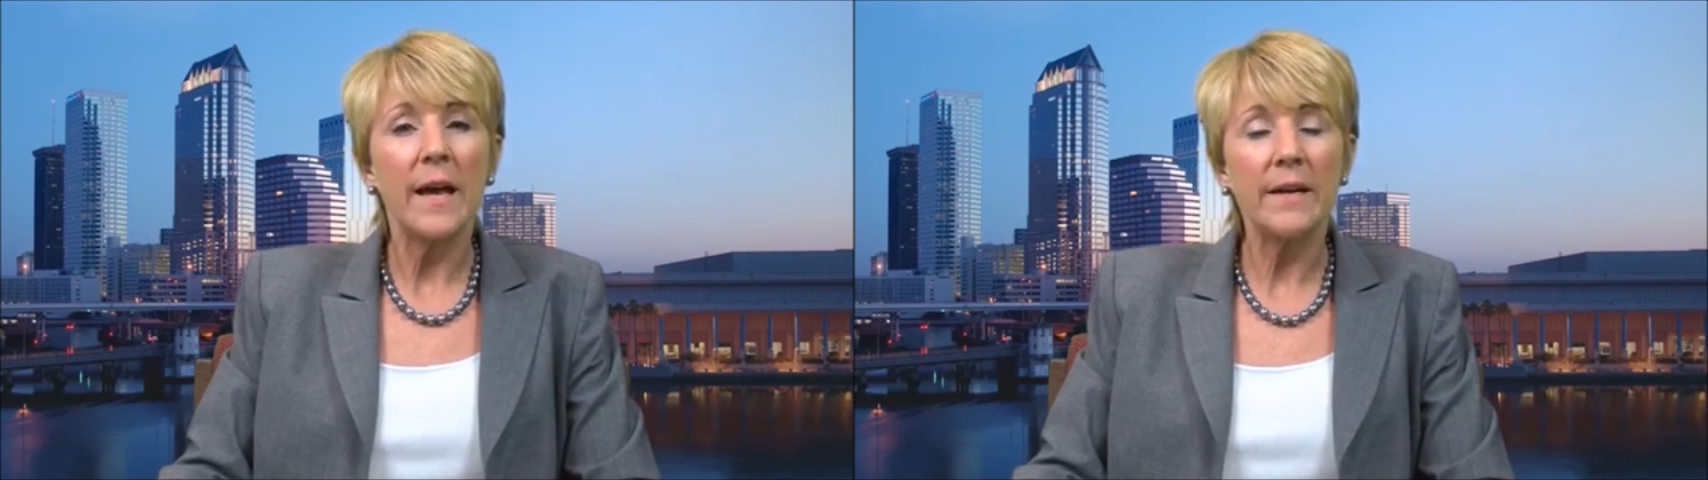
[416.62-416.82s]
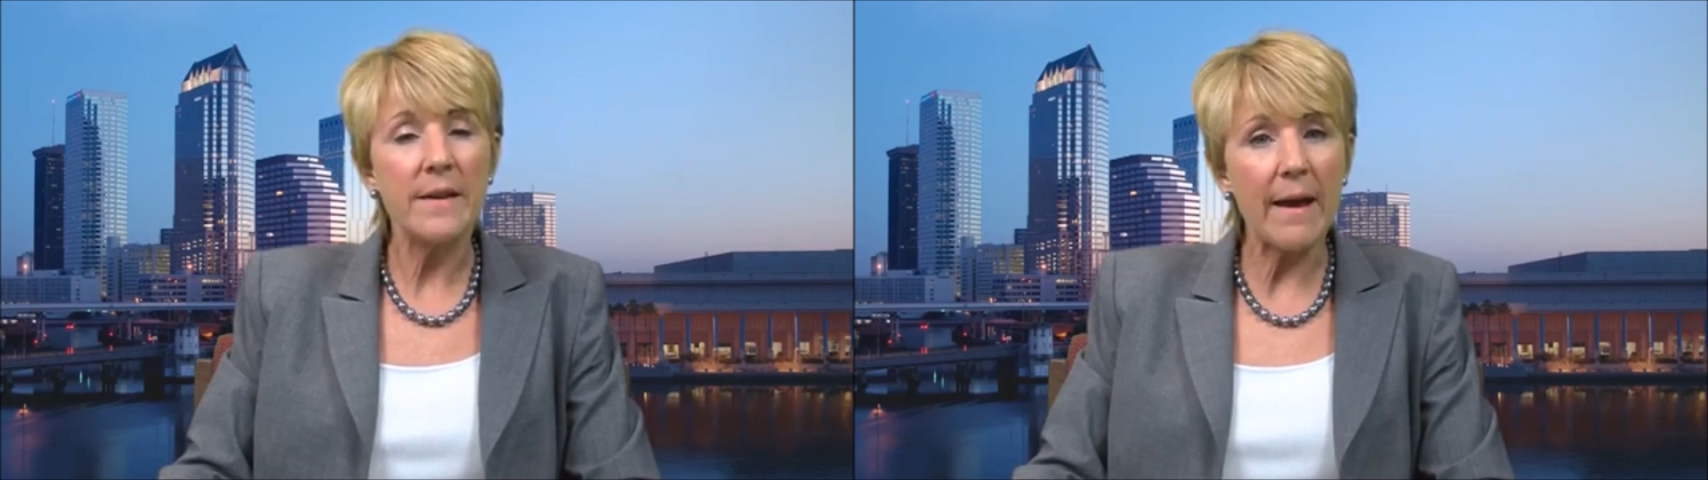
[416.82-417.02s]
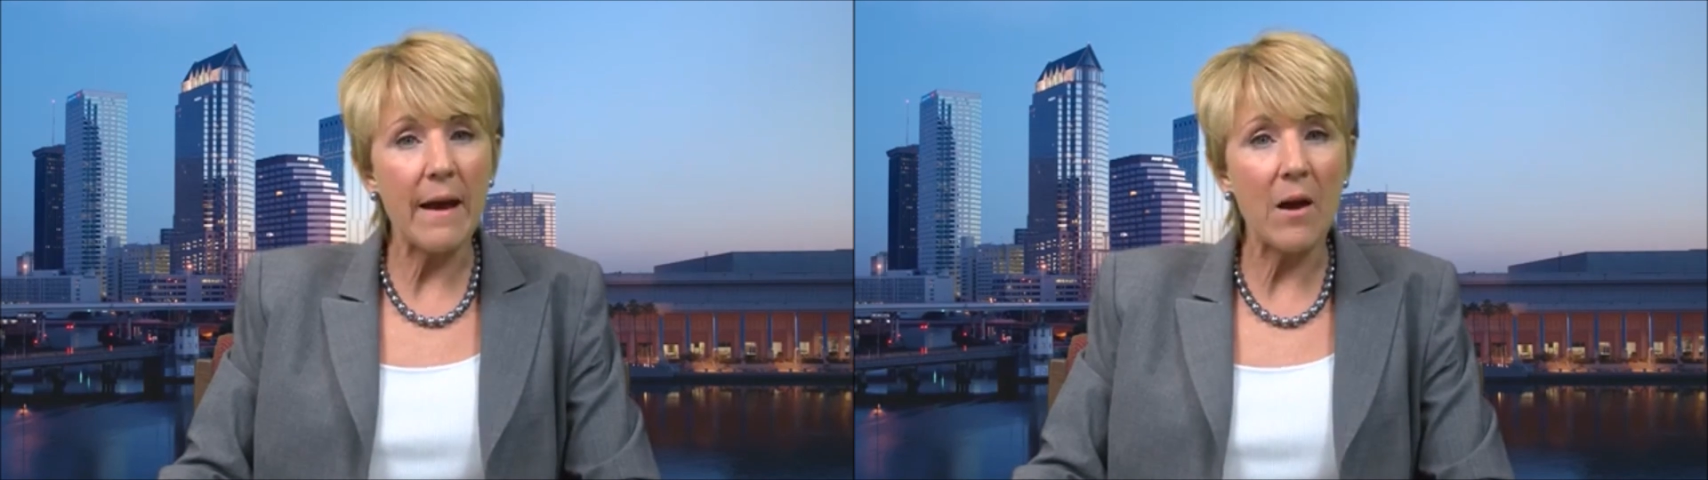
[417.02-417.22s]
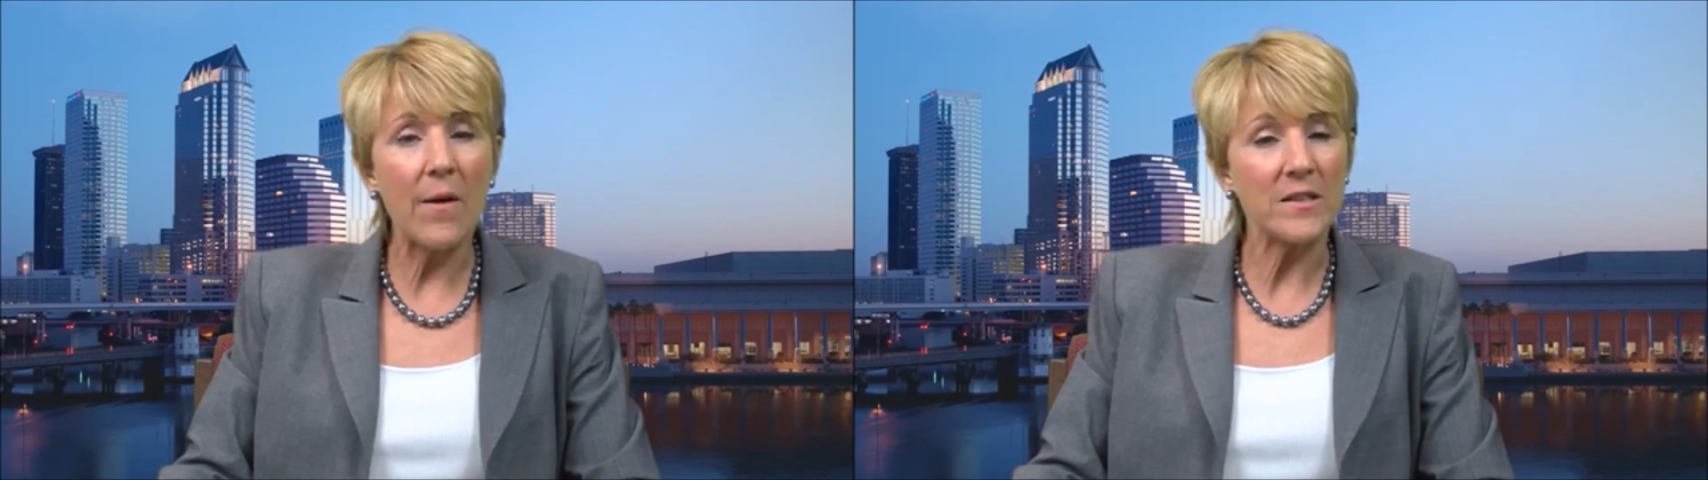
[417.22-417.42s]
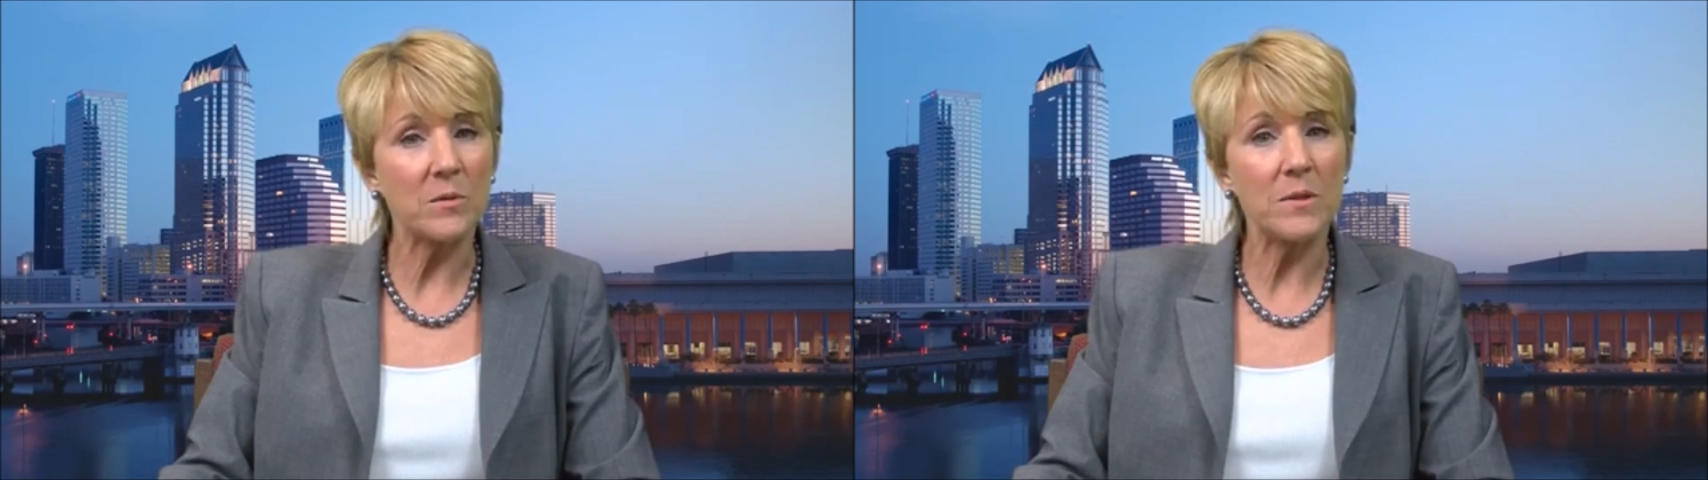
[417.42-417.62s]
and
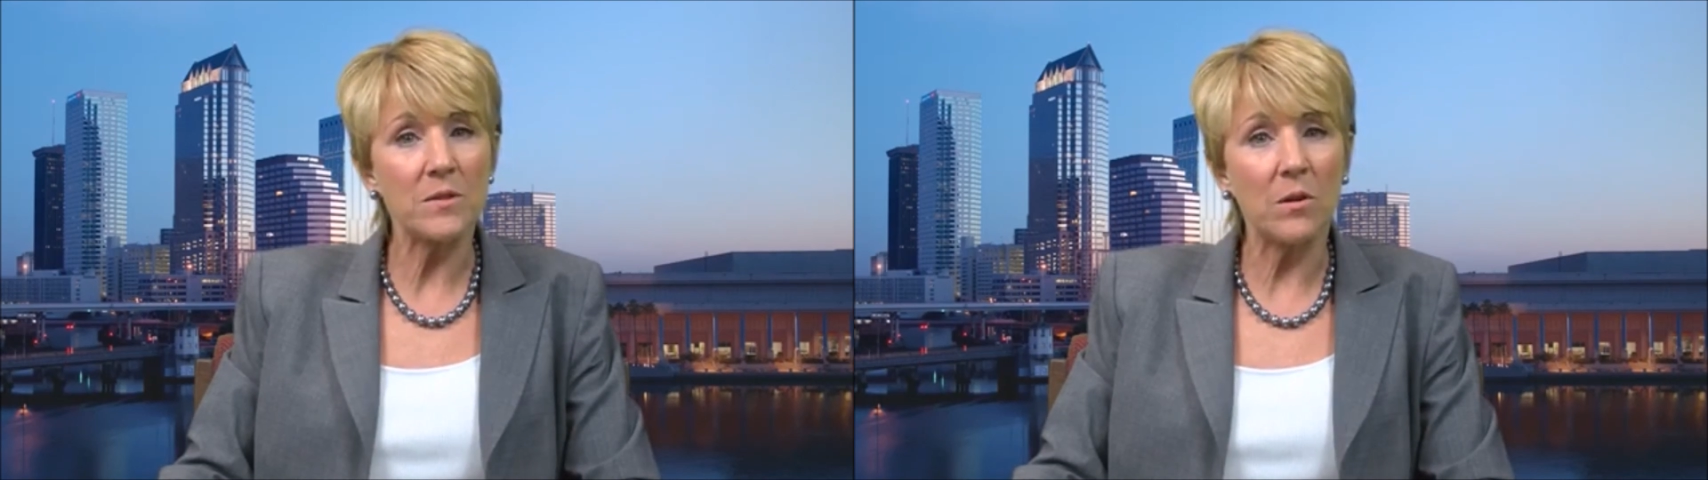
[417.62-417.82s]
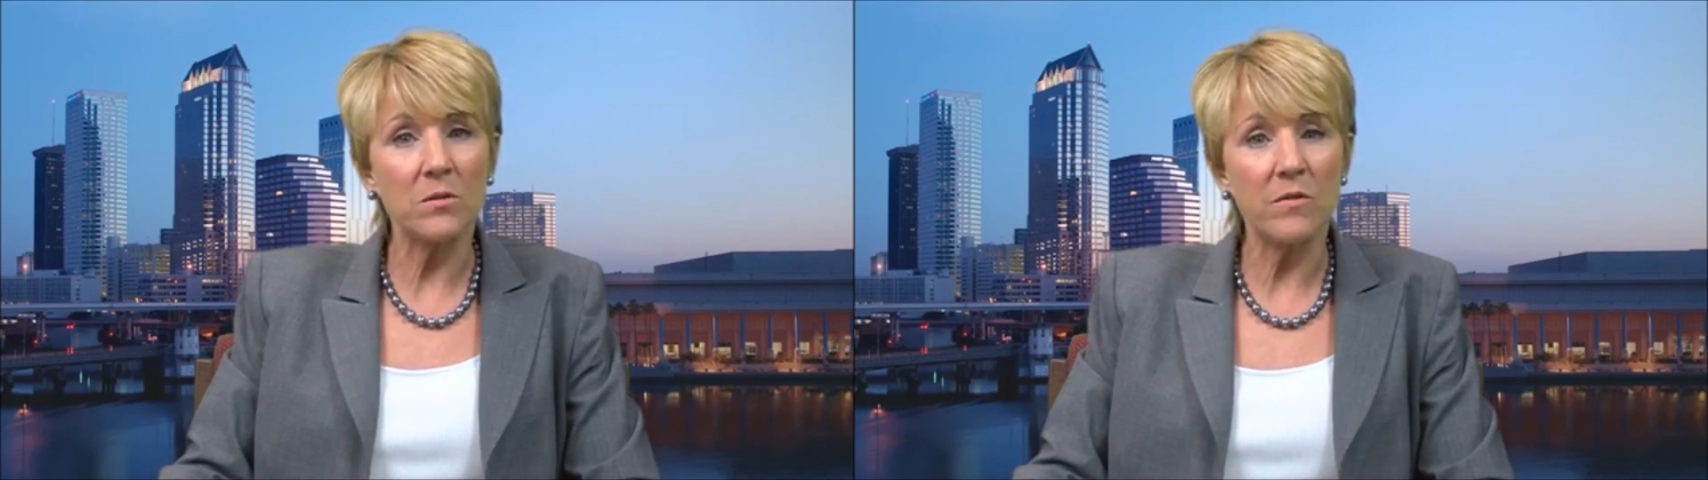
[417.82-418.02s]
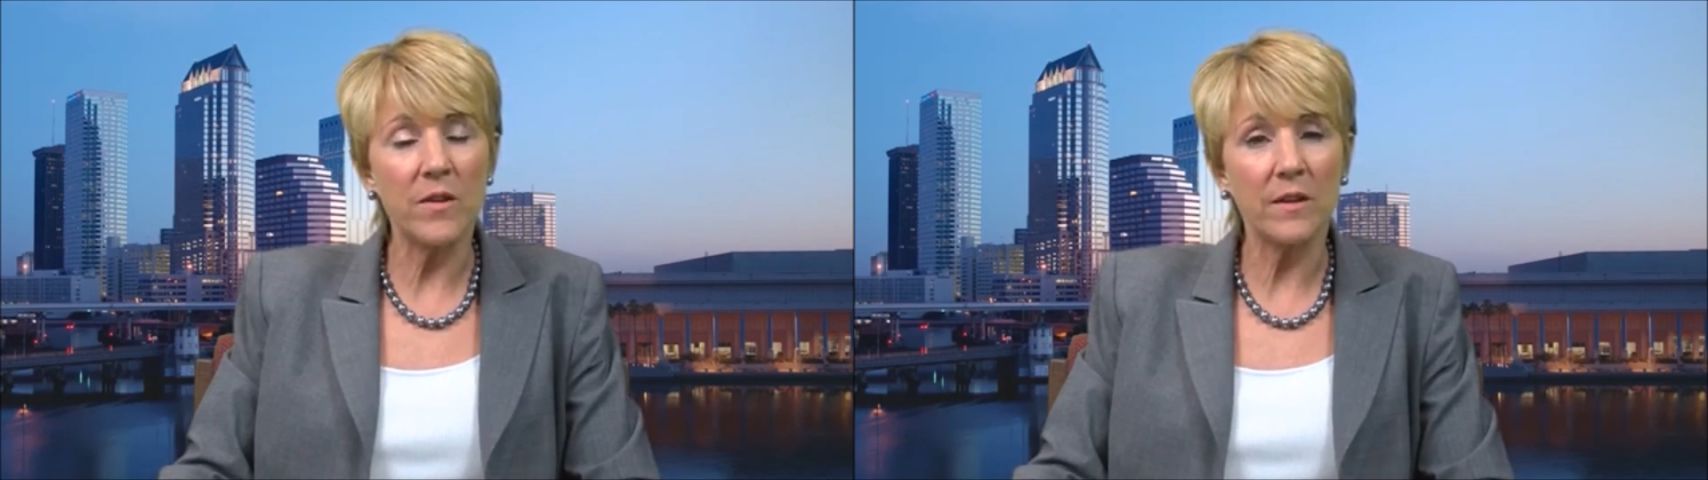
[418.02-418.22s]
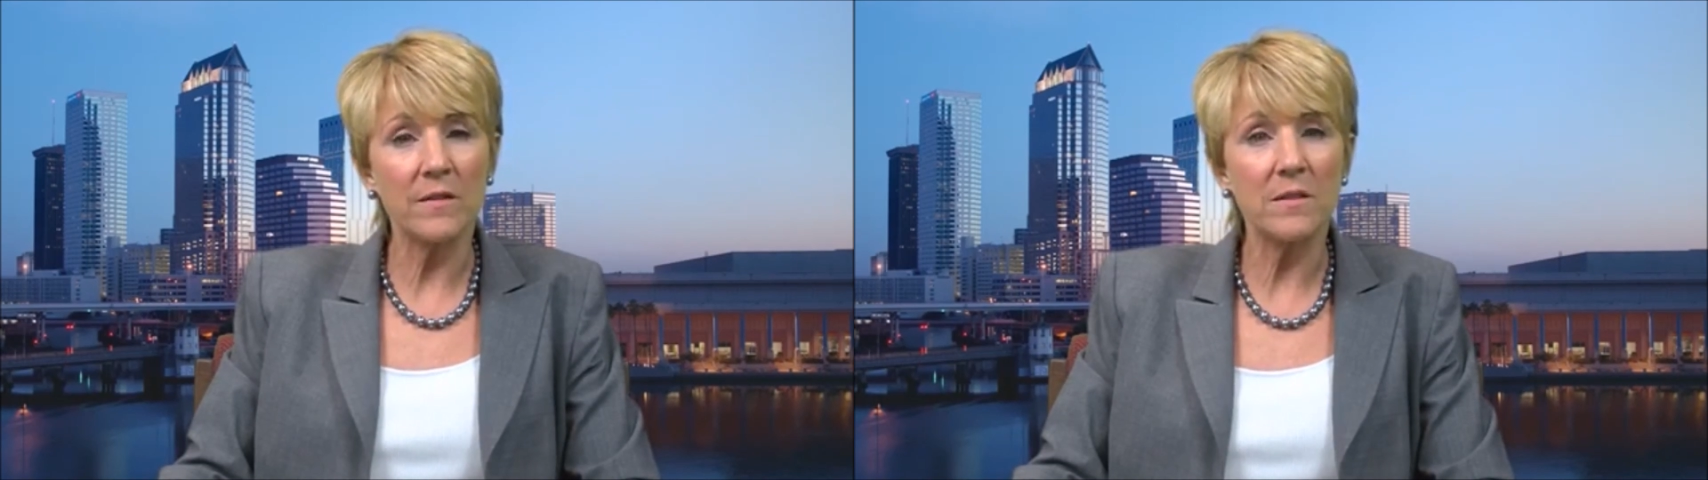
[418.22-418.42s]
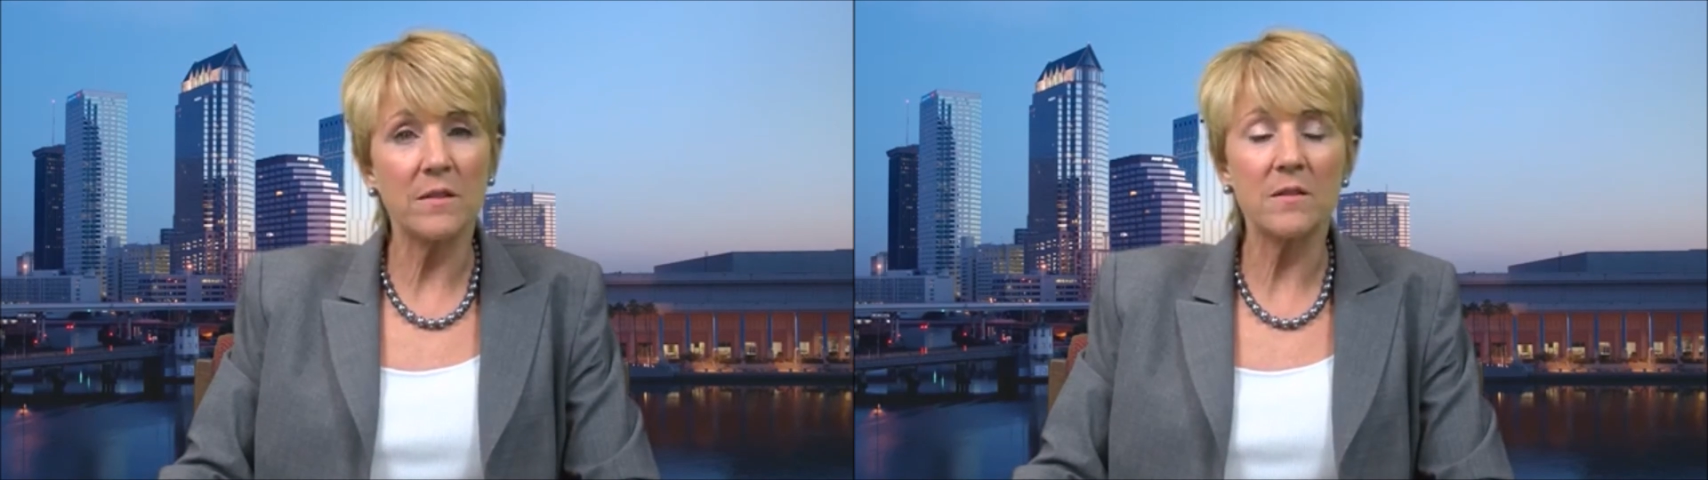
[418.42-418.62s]
now, as a result of the
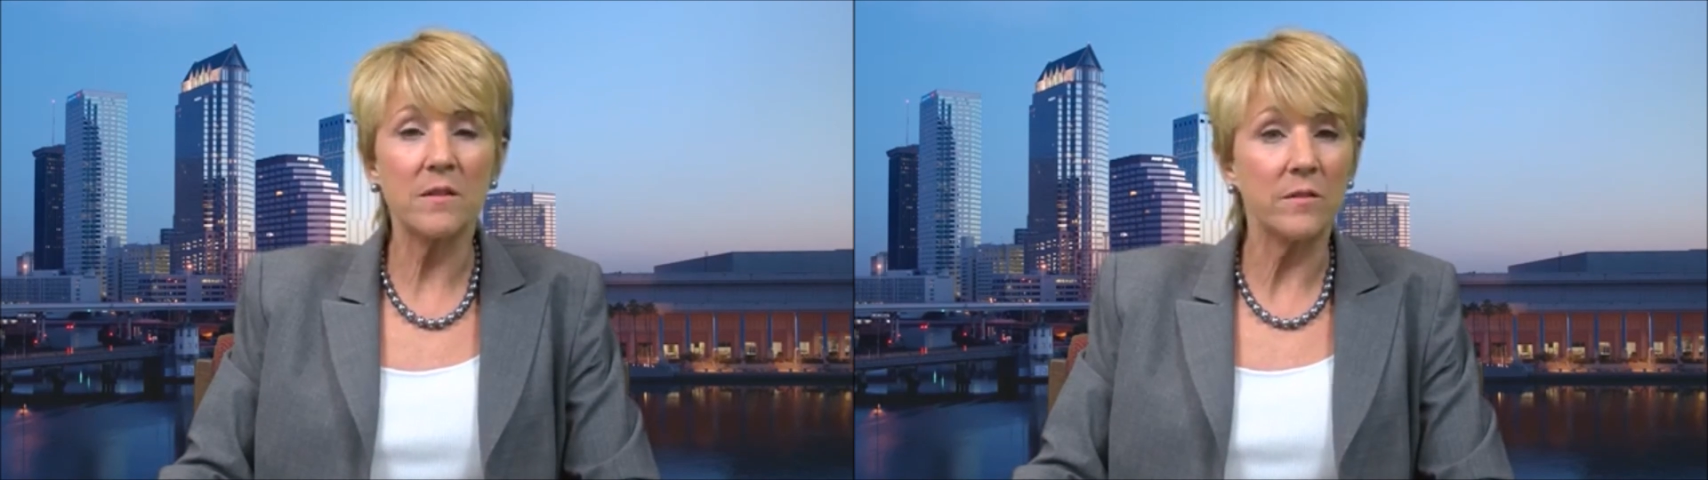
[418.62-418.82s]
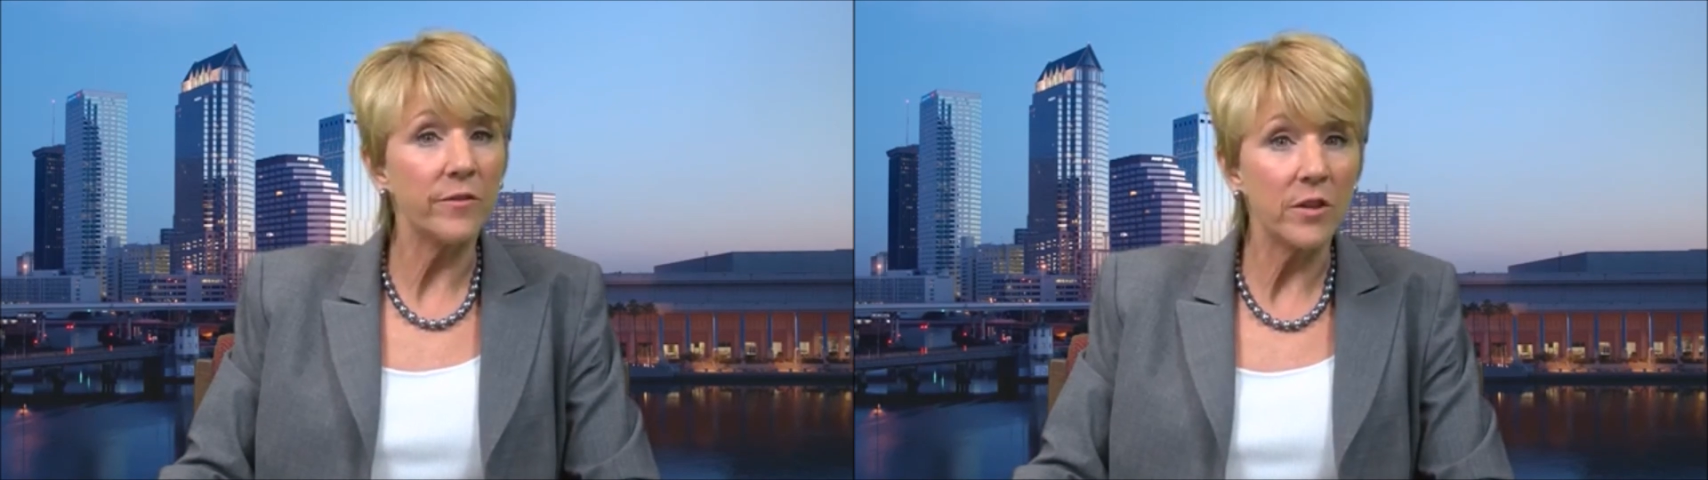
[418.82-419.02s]
incidents in